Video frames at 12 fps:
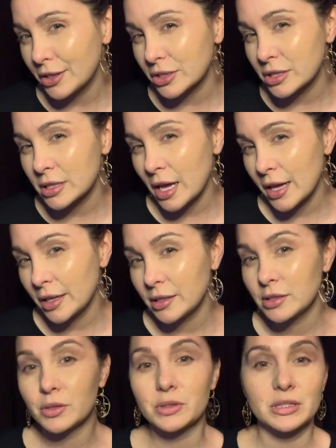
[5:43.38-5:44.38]
skin.
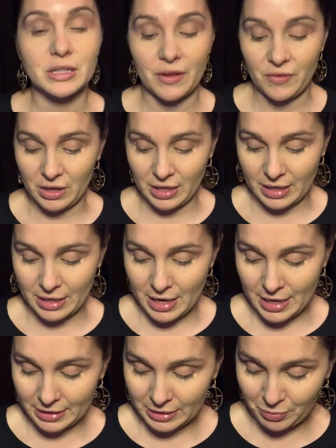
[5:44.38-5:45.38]
So just give it like a
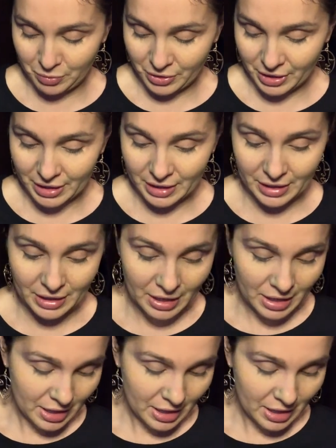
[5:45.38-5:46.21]
nice pretty,